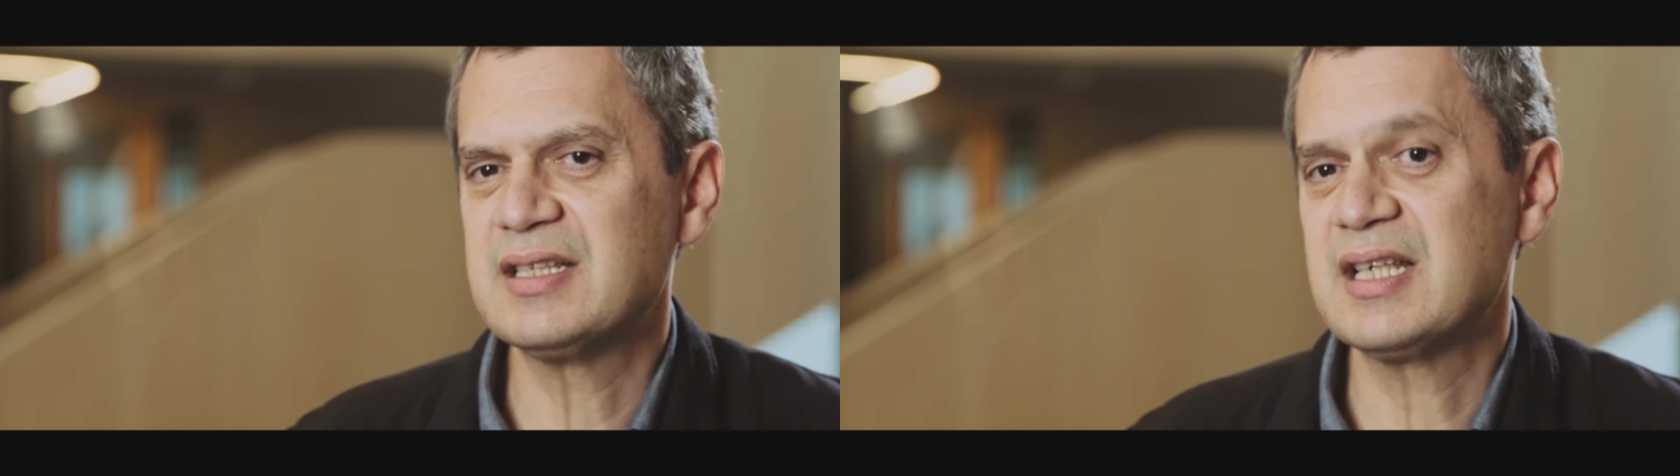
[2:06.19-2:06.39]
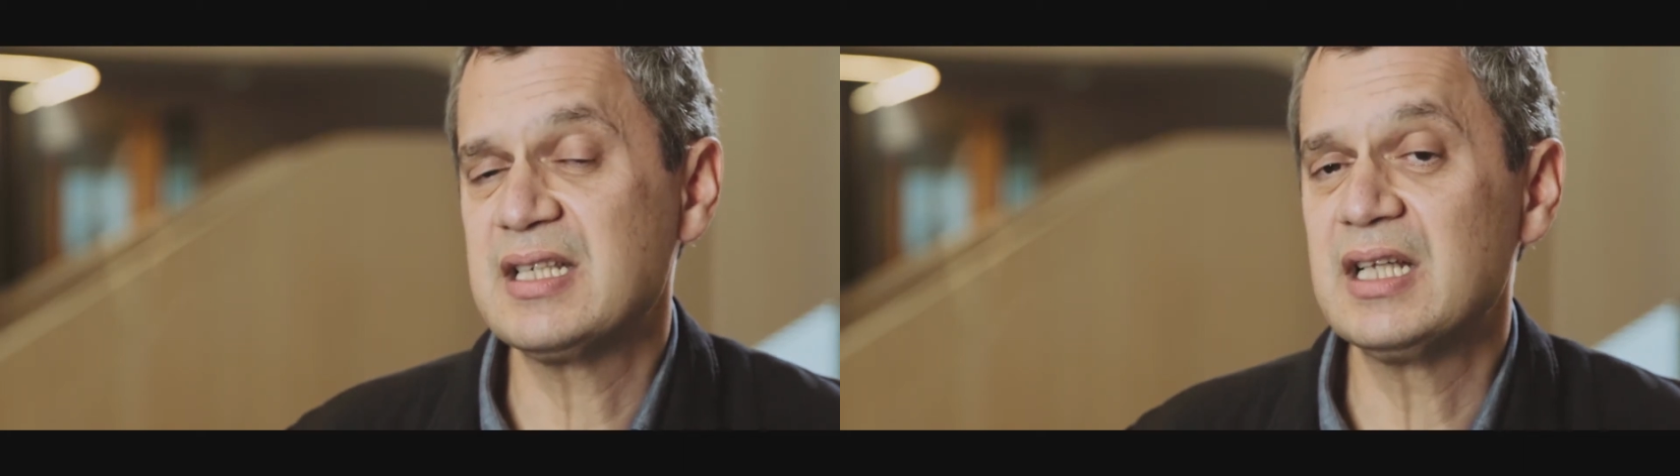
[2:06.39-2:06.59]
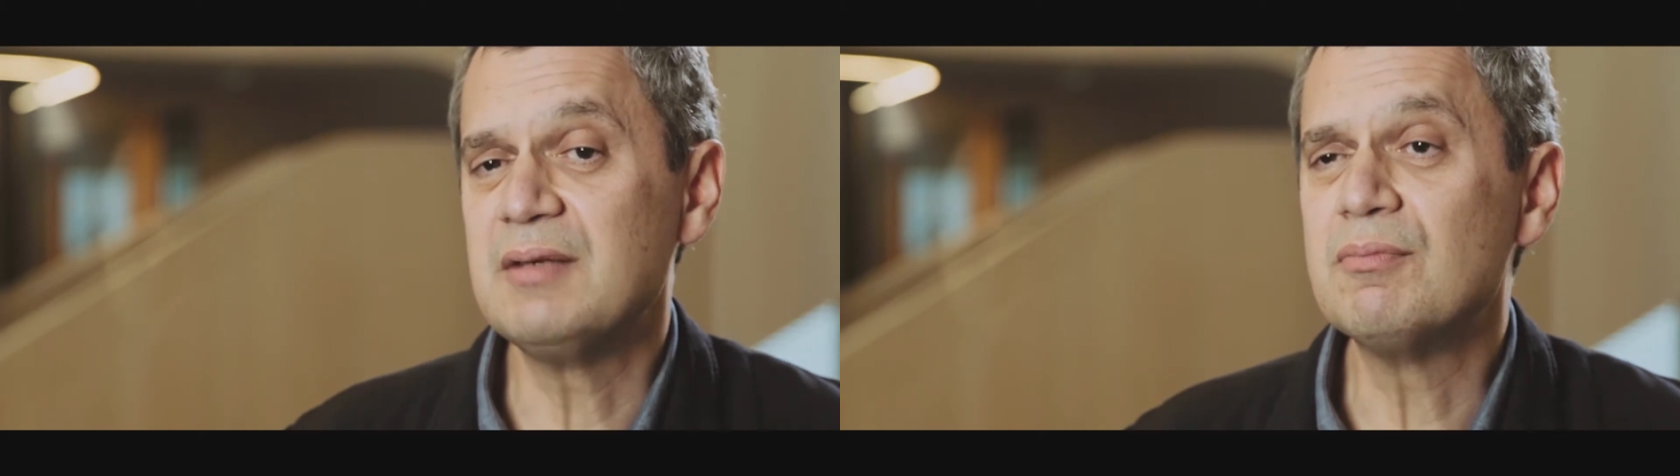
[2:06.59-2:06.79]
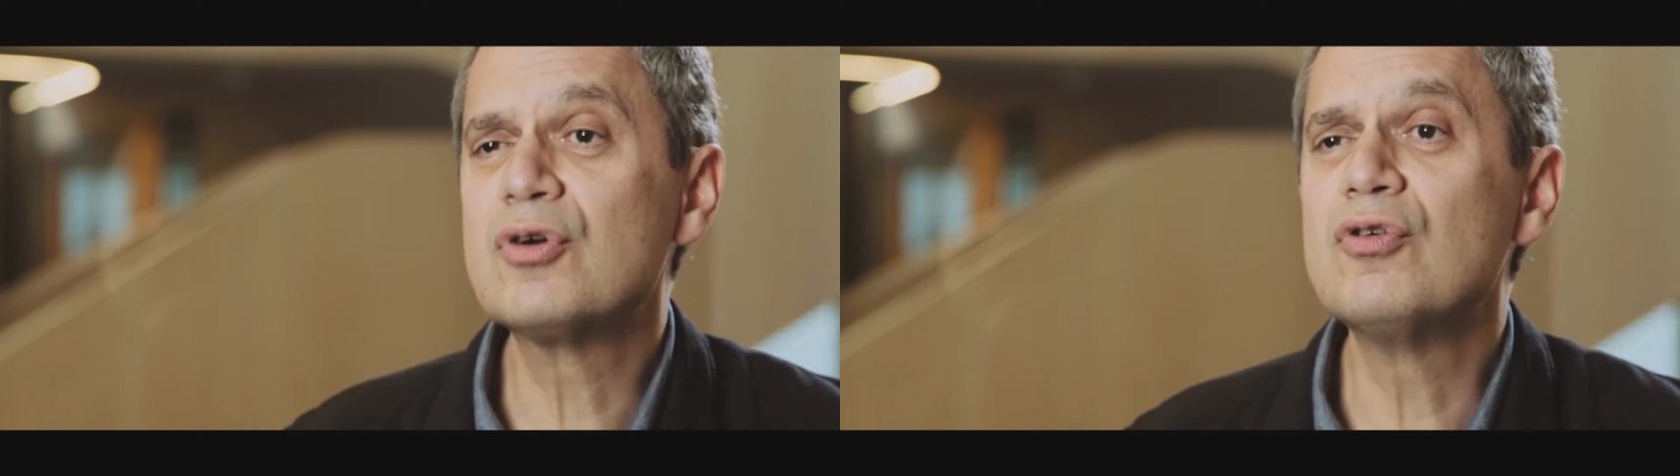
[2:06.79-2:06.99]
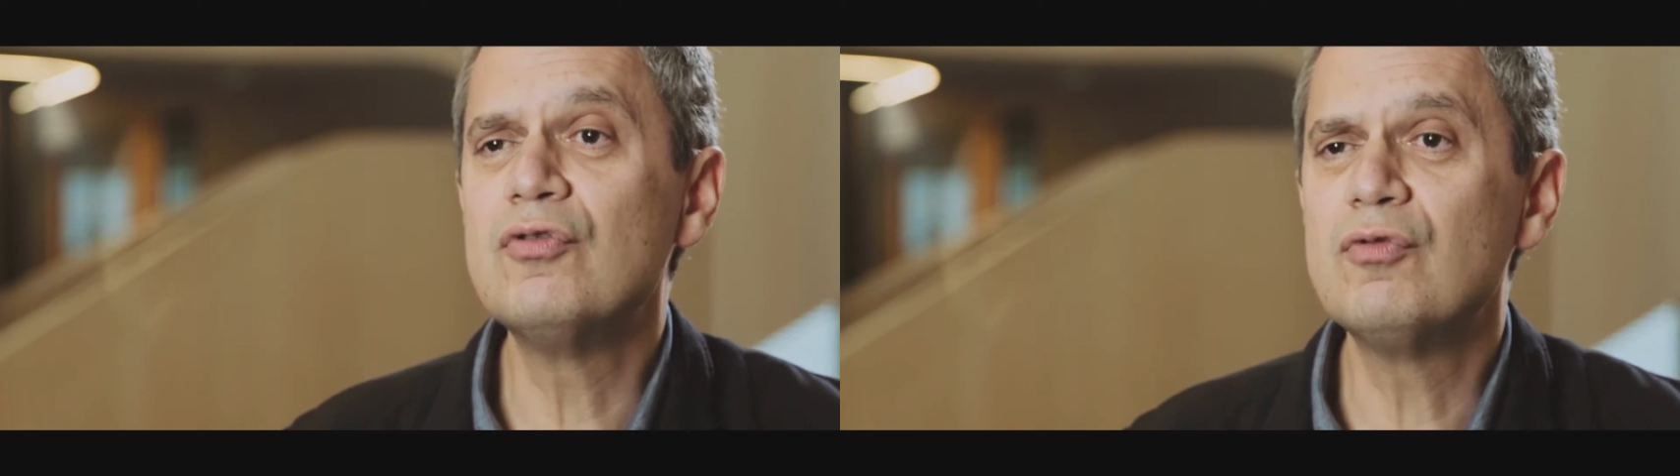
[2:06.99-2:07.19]
as I said,
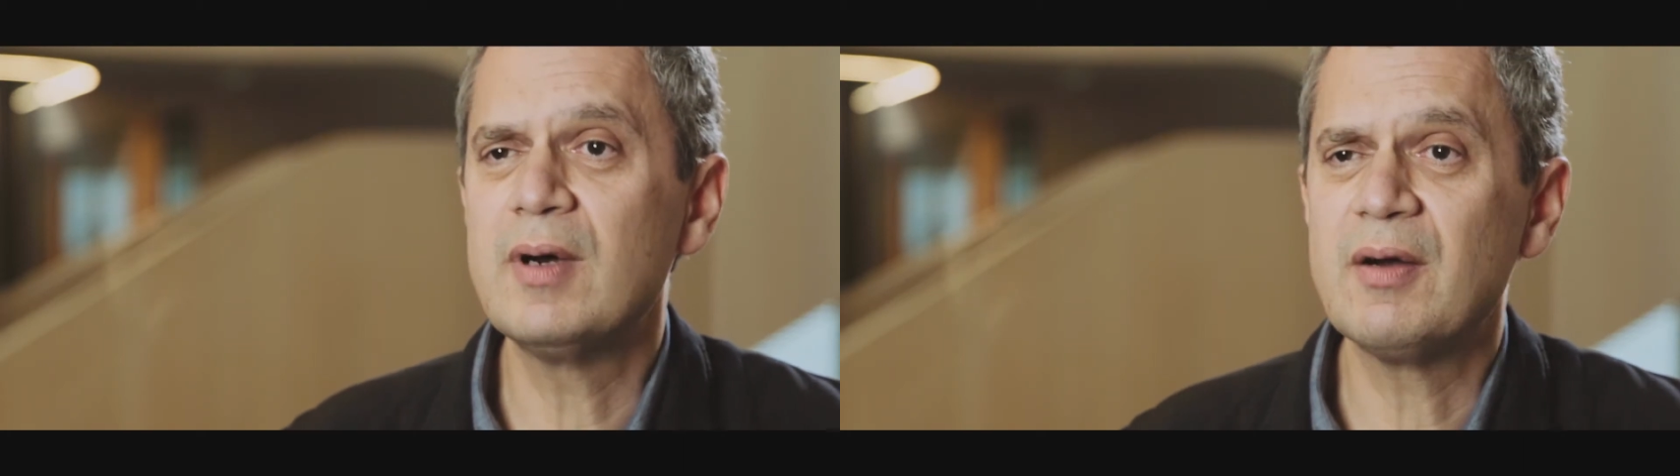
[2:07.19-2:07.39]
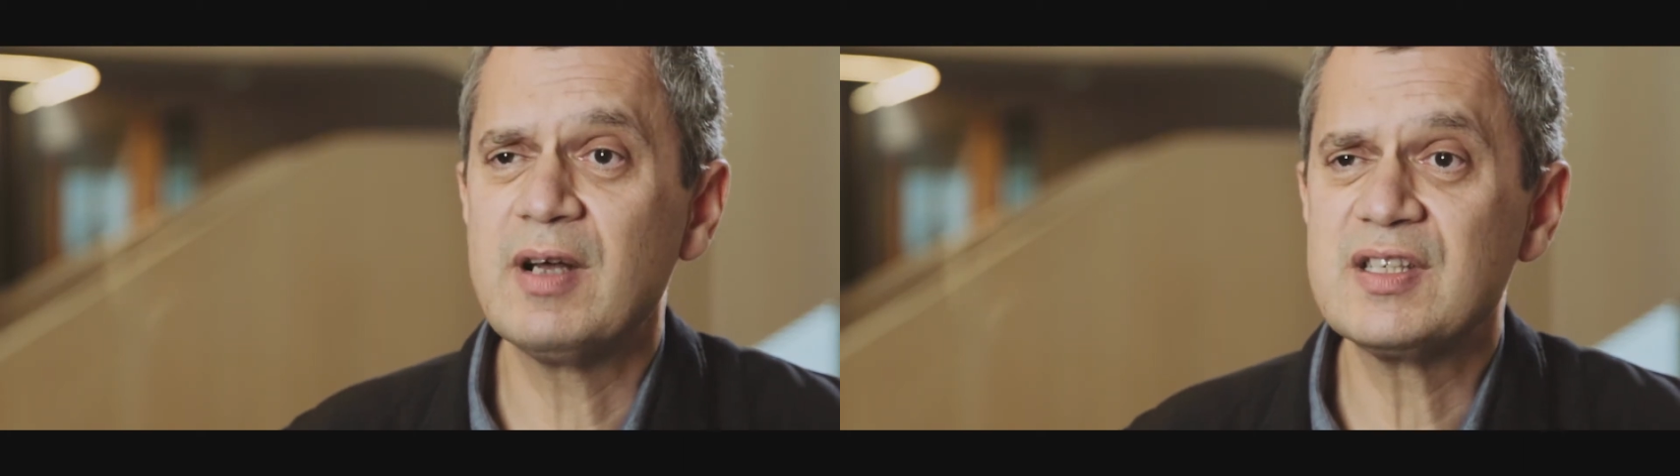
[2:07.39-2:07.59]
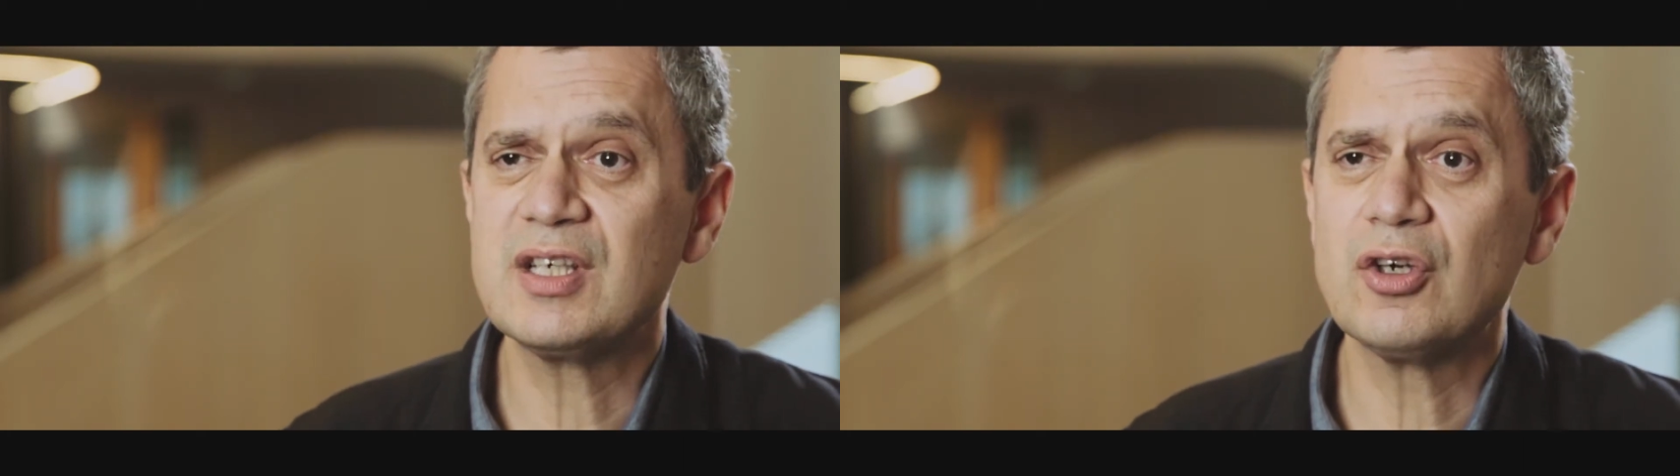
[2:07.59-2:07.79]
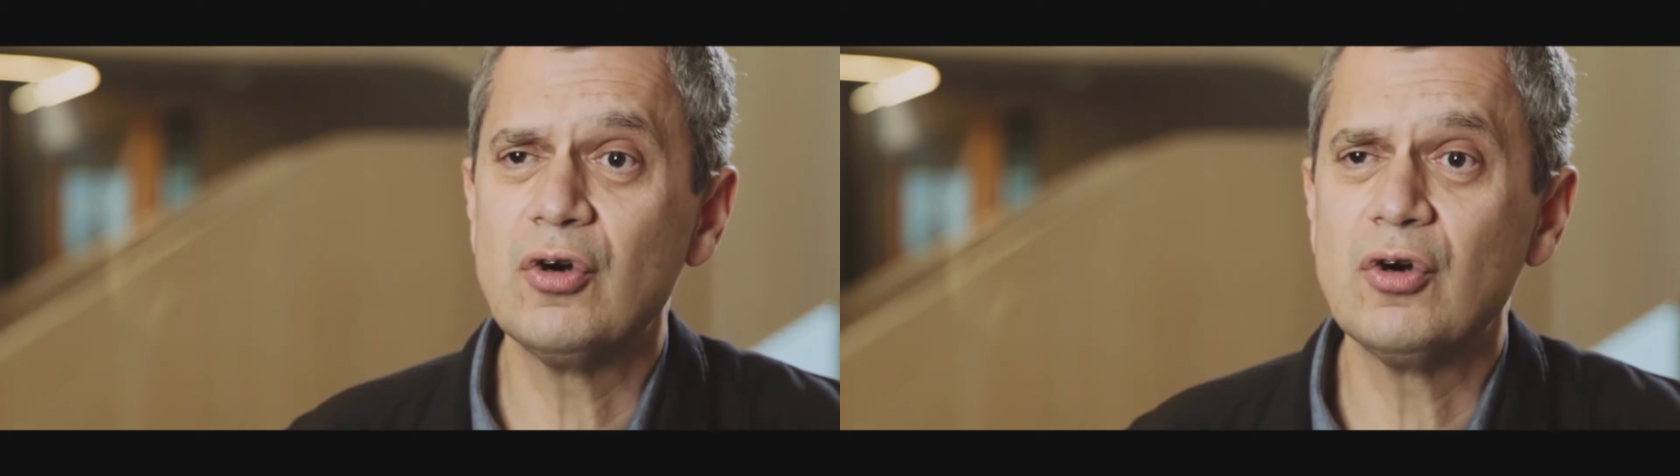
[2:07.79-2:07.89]
improve once they